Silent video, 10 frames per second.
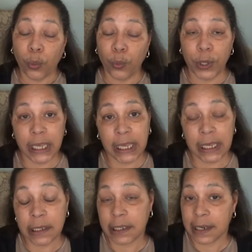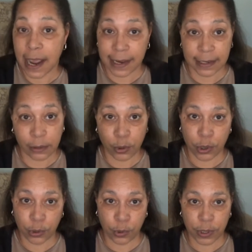we did not get
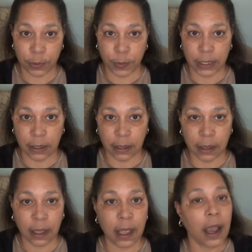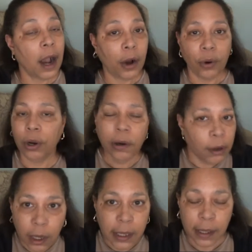along on the wheel. Oh,
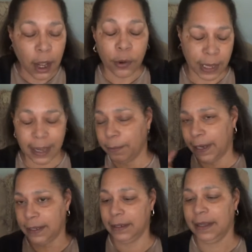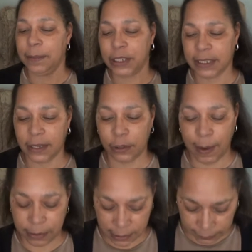okay, wait. Let me just tell you
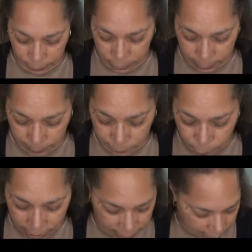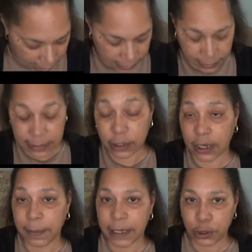about this first before it's
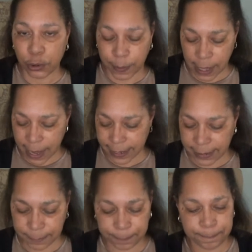going to be a 2-ply.